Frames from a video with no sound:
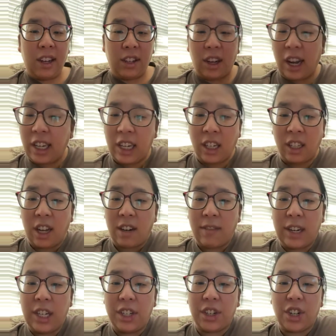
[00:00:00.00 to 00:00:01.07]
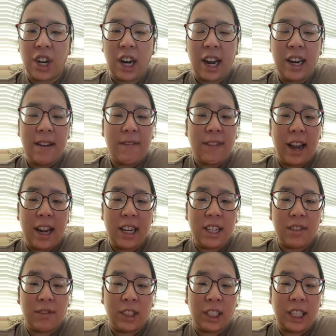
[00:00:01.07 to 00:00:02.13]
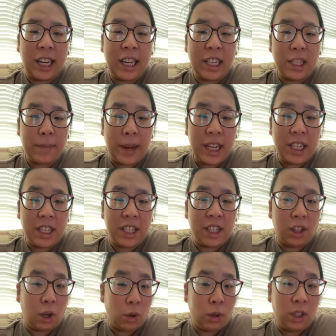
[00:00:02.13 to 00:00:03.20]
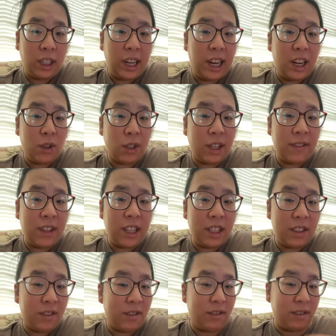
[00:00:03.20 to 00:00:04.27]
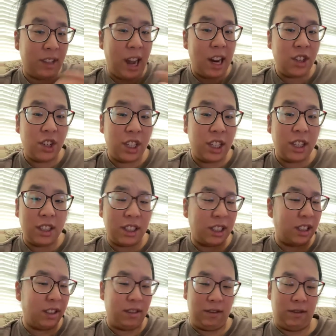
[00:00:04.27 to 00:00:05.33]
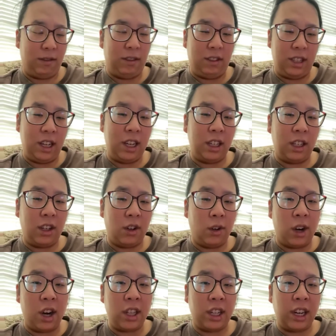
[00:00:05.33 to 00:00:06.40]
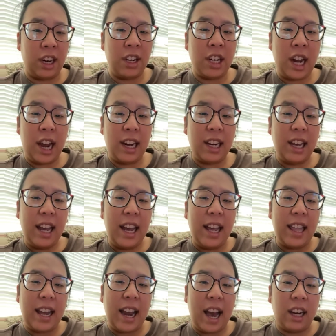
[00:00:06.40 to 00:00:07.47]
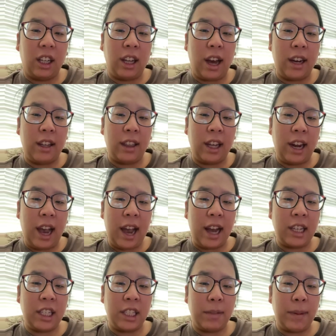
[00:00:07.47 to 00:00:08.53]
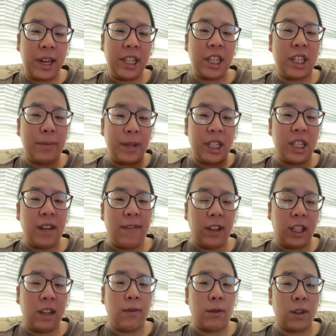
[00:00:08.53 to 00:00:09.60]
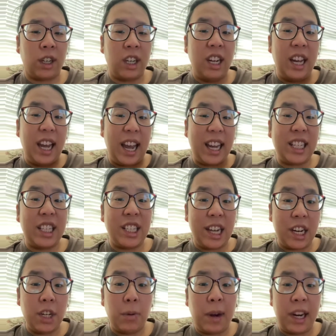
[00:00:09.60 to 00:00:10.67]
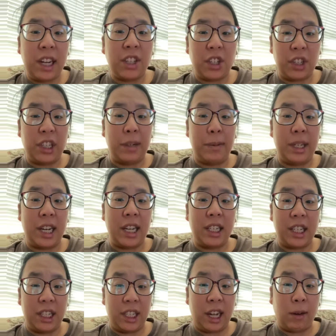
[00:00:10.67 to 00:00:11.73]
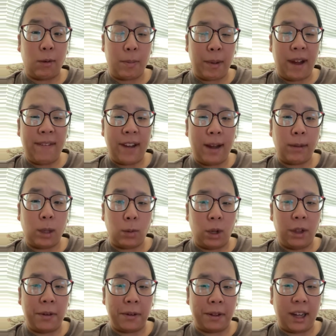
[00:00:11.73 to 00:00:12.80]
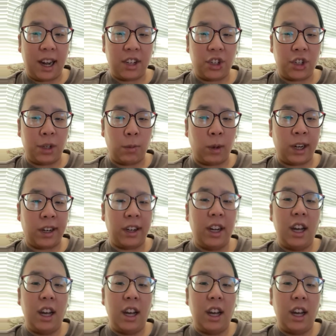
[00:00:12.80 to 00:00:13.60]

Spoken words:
did a lot of research, and I didn't find really any spaces locally or even nationally or on the internet that had spaces specifically for extenuating circumstances like what my family went through last year, where